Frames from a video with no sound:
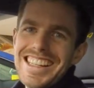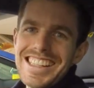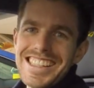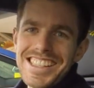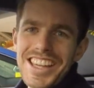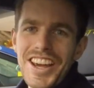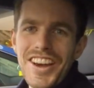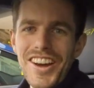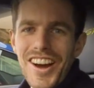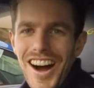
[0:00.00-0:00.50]

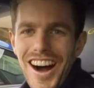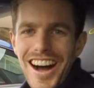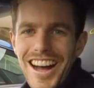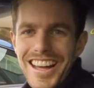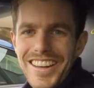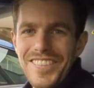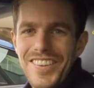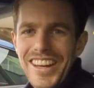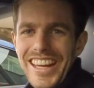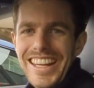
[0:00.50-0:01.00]
So
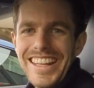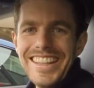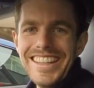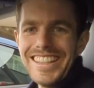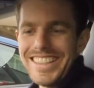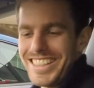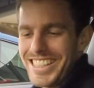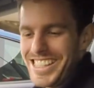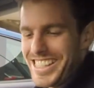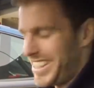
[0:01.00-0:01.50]
I'm in
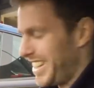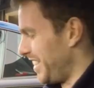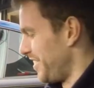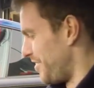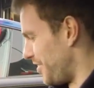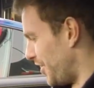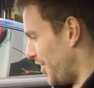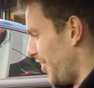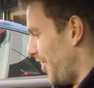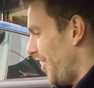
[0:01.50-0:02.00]
the
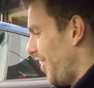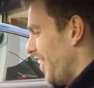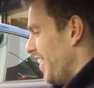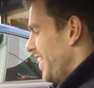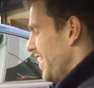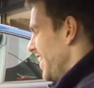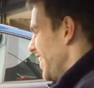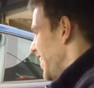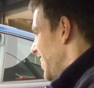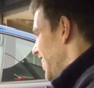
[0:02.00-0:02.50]
GT4
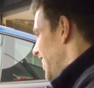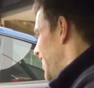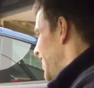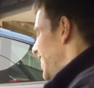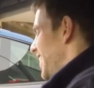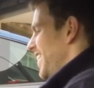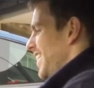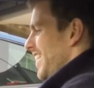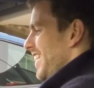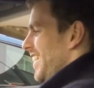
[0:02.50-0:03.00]

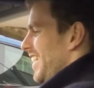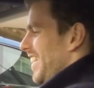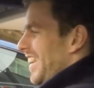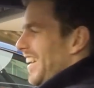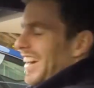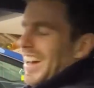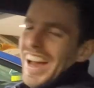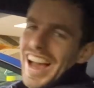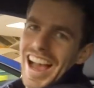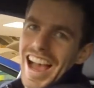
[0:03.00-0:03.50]

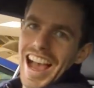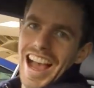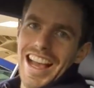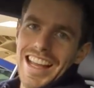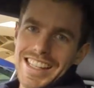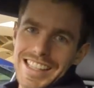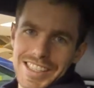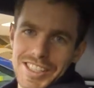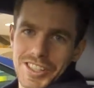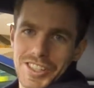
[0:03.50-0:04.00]

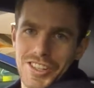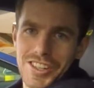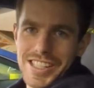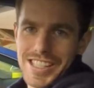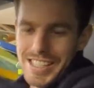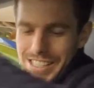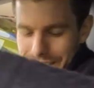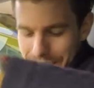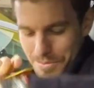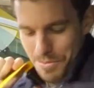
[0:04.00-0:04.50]
and
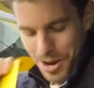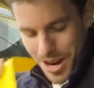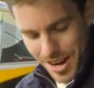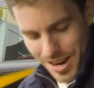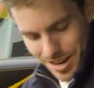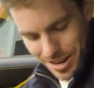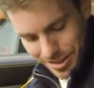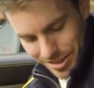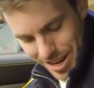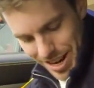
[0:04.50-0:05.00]
Chris is in my
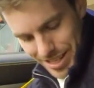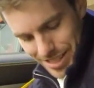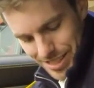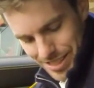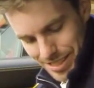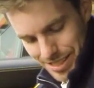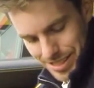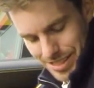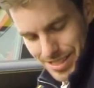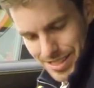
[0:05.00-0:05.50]

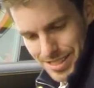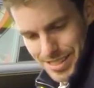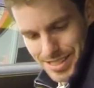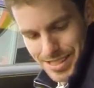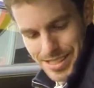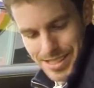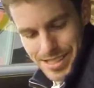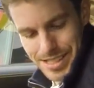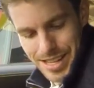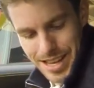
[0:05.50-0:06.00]
RS,
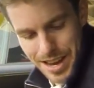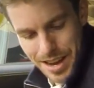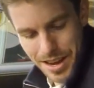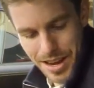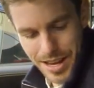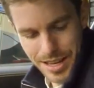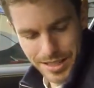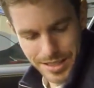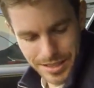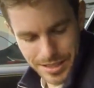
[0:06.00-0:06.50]

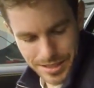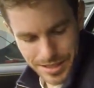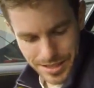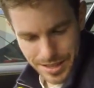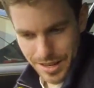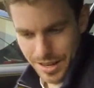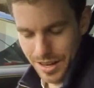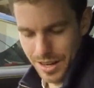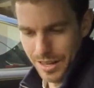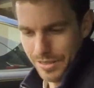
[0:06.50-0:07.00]
and
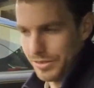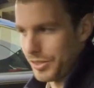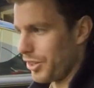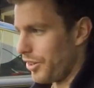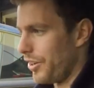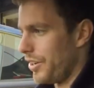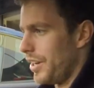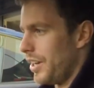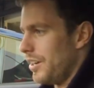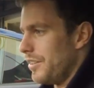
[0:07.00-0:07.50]
I've
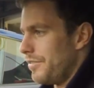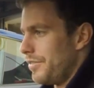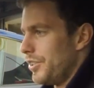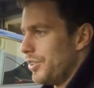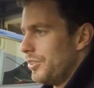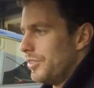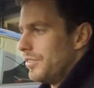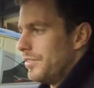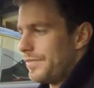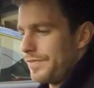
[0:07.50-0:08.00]
got no
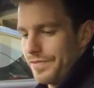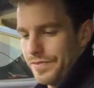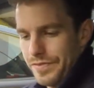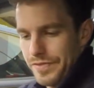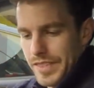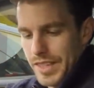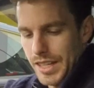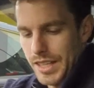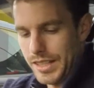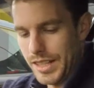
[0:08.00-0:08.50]
fuel
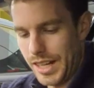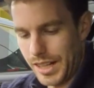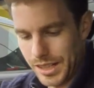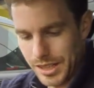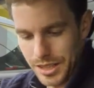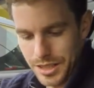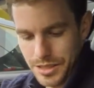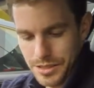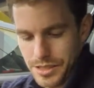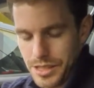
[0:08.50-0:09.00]
in that
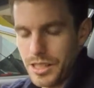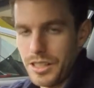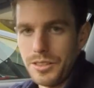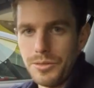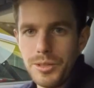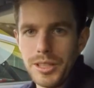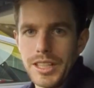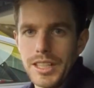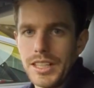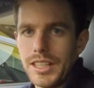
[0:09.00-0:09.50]
car, so
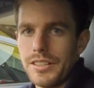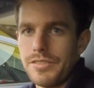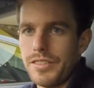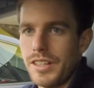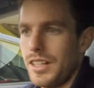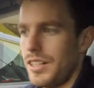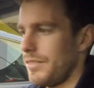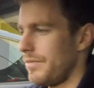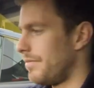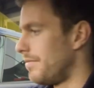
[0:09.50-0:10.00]
we're going to go
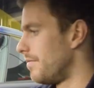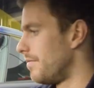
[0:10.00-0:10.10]
fill up.